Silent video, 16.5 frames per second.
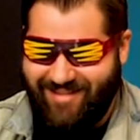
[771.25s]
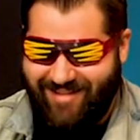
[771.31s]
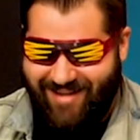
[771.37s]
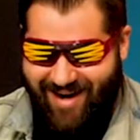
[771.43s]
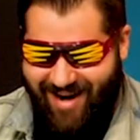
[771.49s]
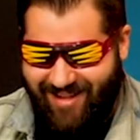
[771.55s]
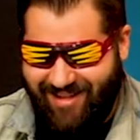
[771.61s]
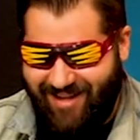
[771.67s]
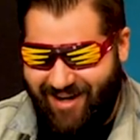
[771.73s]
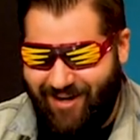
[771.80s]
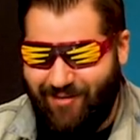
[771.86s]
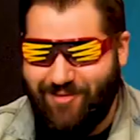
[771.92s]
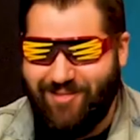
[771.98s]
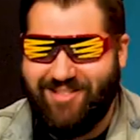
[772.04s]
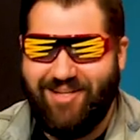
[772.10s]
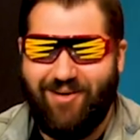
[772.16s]
You, I thought
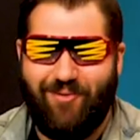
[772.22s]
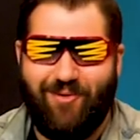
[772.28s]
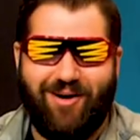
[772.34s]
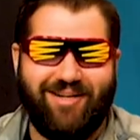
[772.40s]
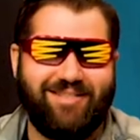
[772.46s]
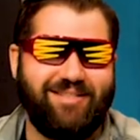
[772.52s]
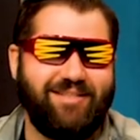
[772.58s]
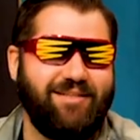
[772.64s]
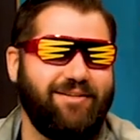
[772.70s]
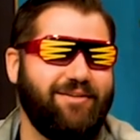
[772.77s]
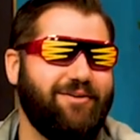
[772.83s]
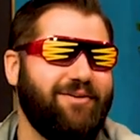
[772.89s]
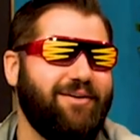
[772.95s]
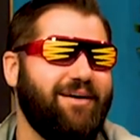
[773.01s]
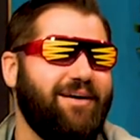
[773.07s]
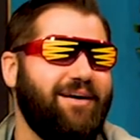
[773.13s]
it was to like call a